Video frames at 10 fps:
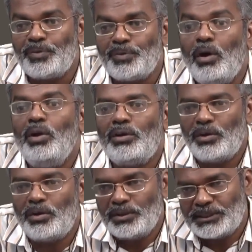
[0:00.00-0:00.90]
All
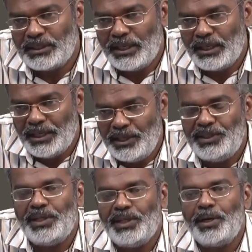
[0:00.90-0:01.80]
across
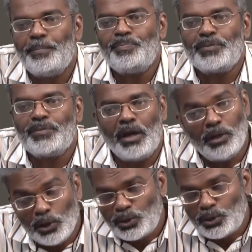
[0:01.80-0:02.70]
India and
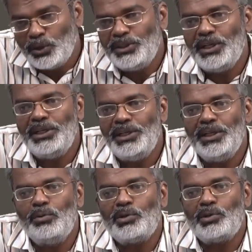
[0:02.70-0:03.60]
also in the
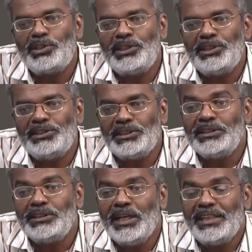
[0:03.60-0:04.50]
Indian Ocean
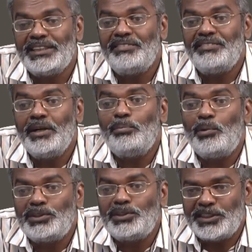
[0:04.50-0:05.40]
region, several
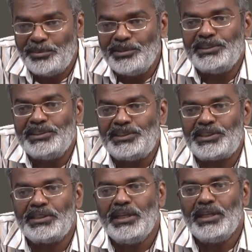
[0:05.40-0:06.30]
ports
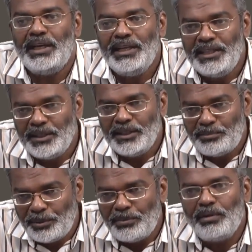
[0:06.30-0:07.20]
emerged. Indian
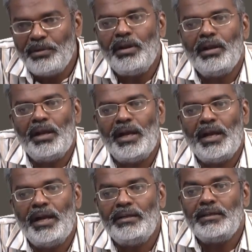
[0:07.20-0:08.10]
people
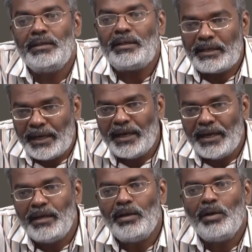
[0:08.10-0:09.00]
had
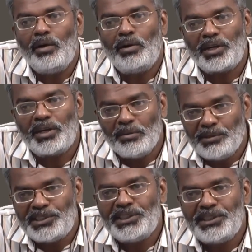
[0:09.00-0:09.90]
trade or
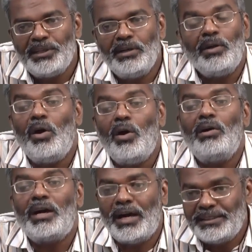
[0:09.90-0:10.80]
commercial
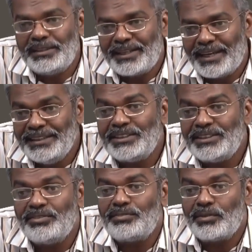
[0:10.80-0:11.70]
or other kinds
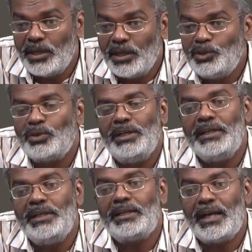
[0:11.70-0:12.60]
of cultural
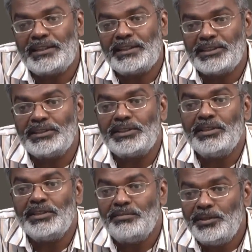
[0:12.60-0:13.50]
interactions
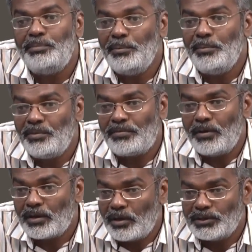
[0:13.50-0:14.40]
with people
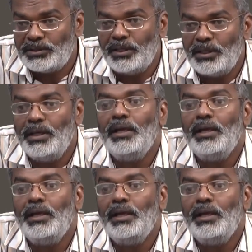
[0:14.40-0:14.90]
across the